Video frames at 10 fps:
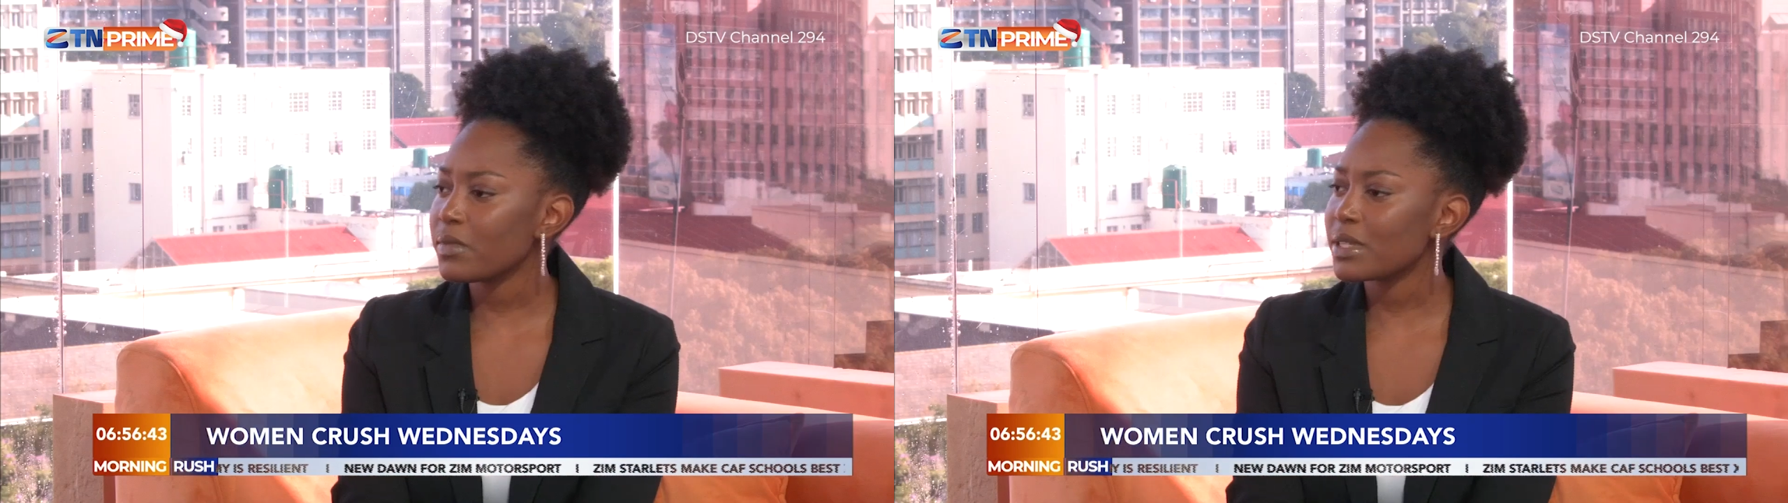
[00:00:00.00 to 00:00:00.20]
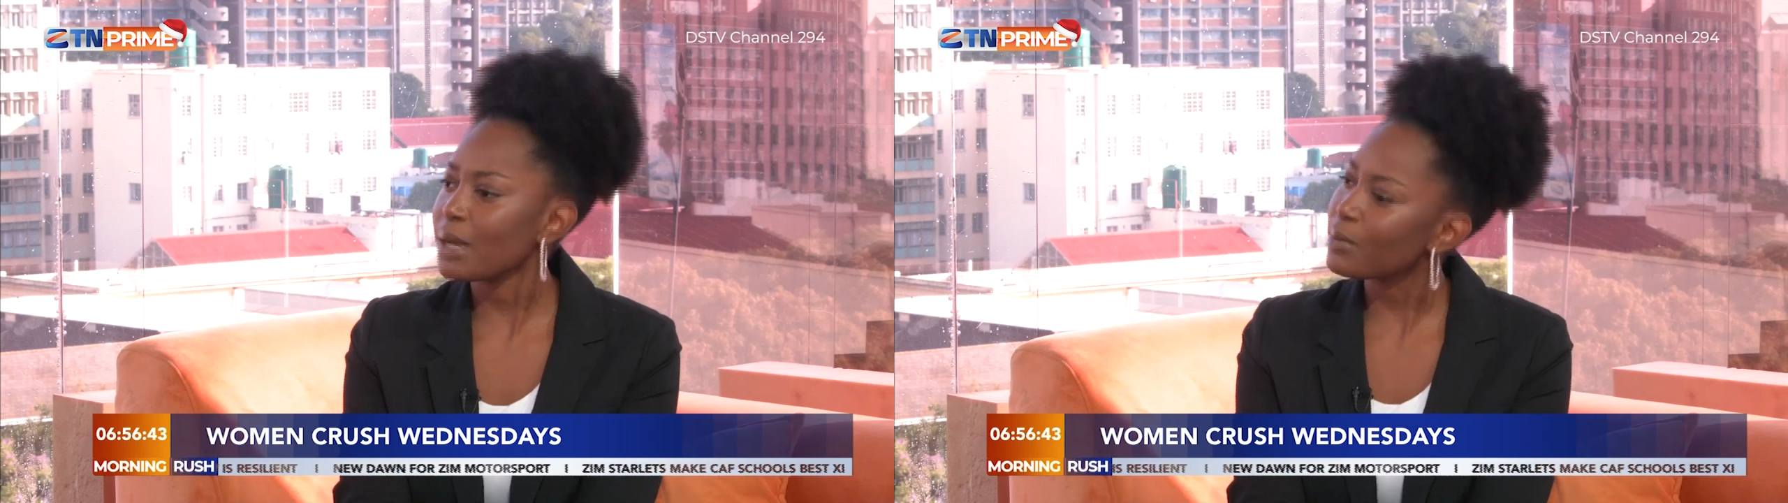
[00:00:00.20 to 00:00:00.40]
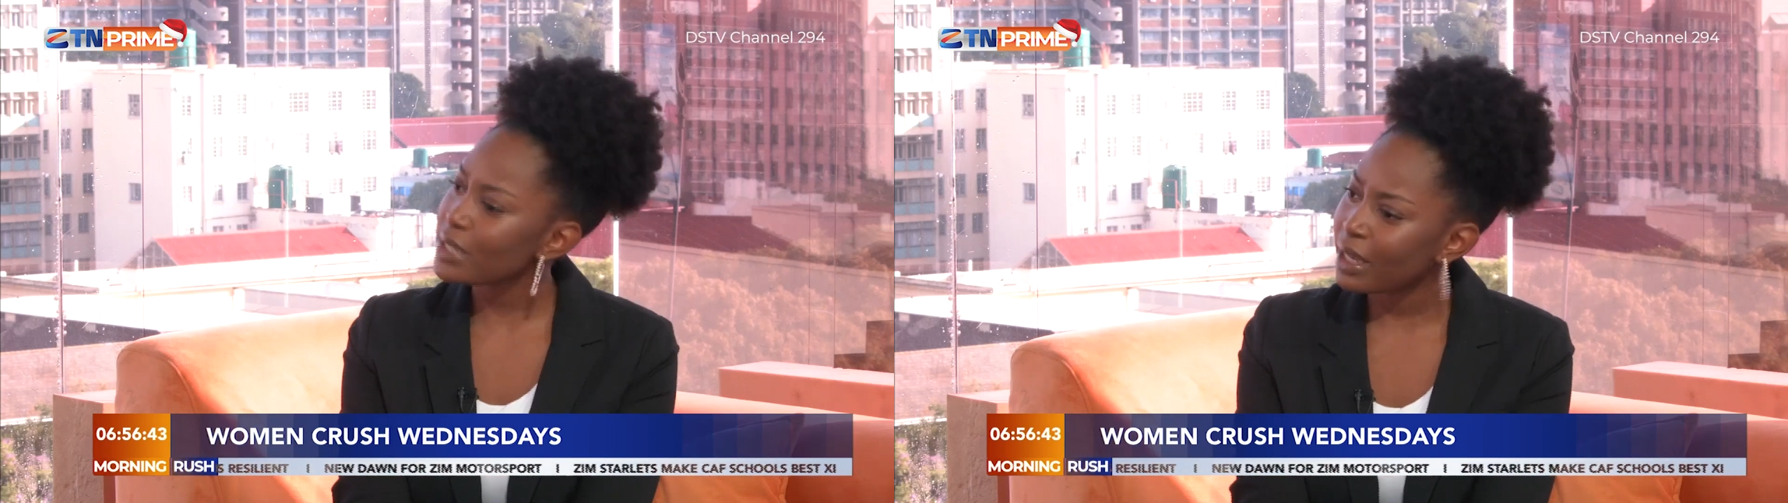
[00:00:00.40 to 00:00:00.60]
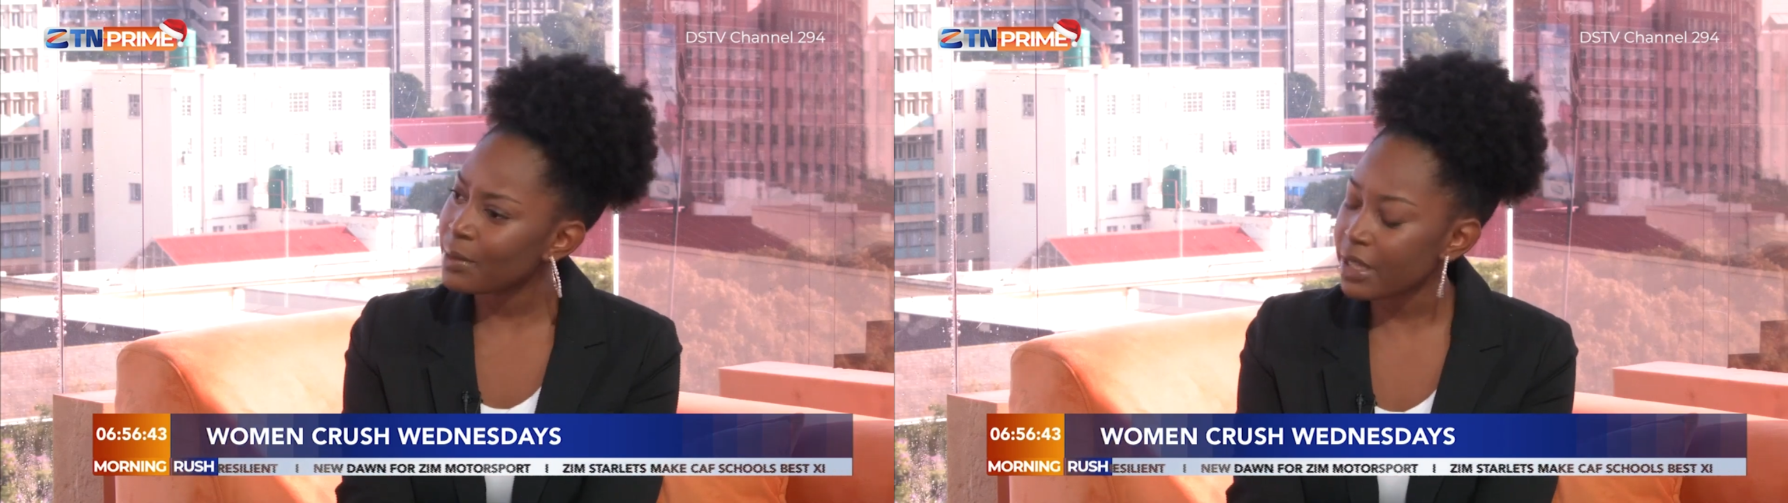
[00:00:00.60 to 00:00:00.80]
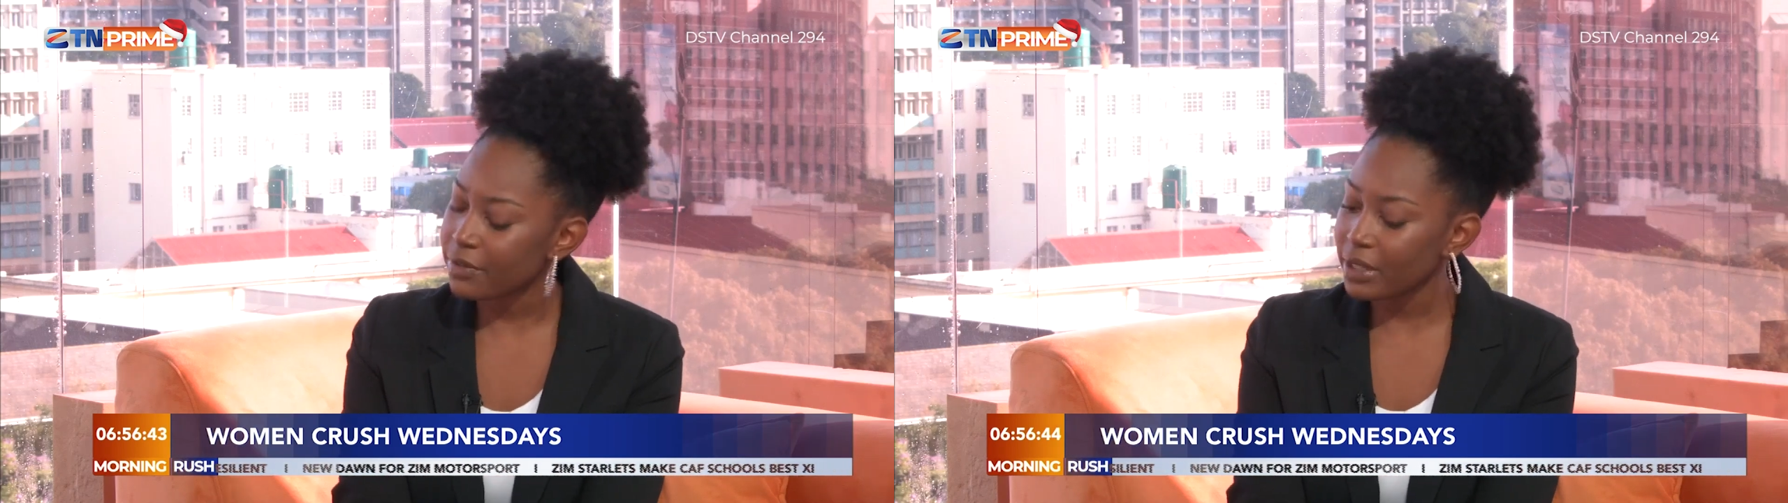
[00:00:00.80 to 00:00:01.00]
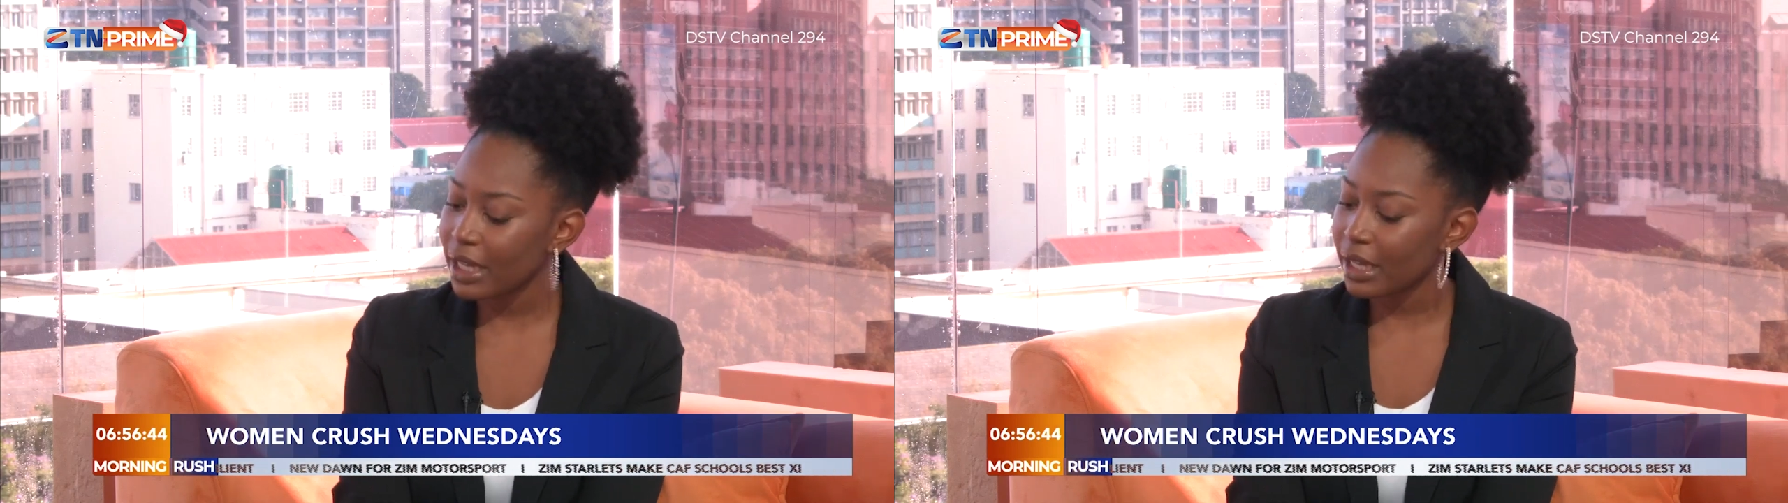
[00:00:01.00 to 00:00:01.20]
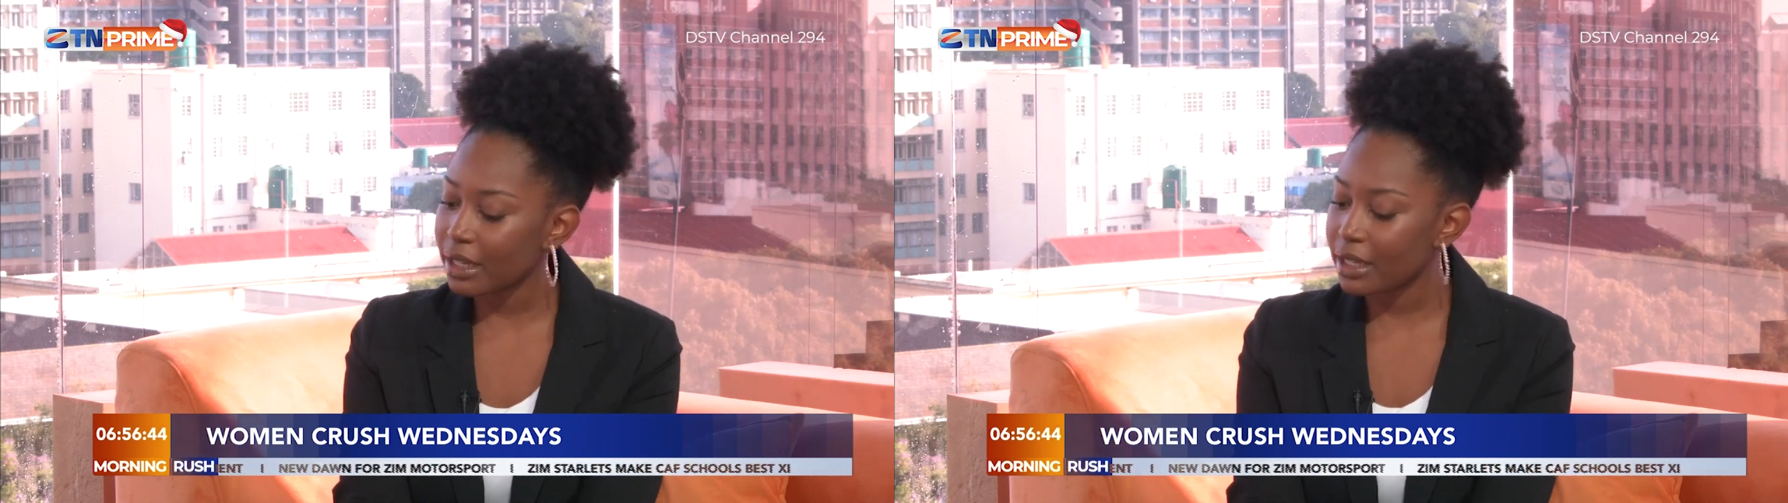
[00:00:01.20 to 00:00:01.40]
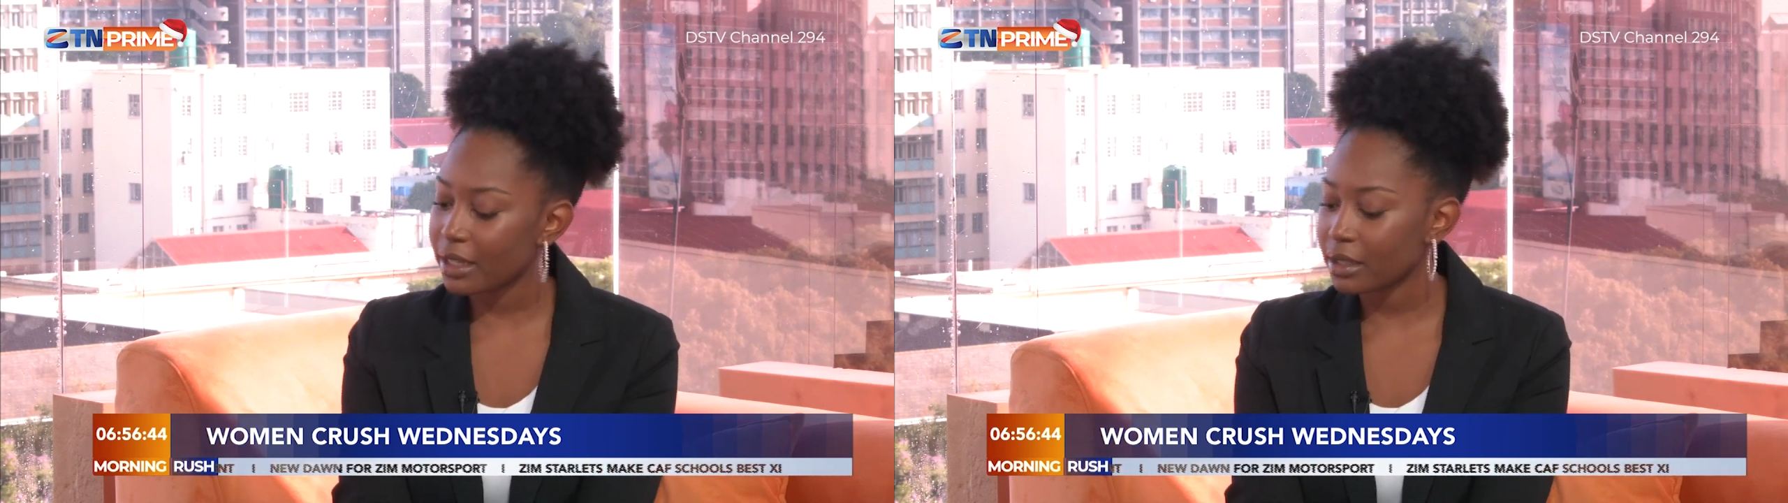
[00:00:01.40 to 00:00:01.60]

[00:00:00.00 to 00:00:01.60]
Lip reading: Sometimes I feel like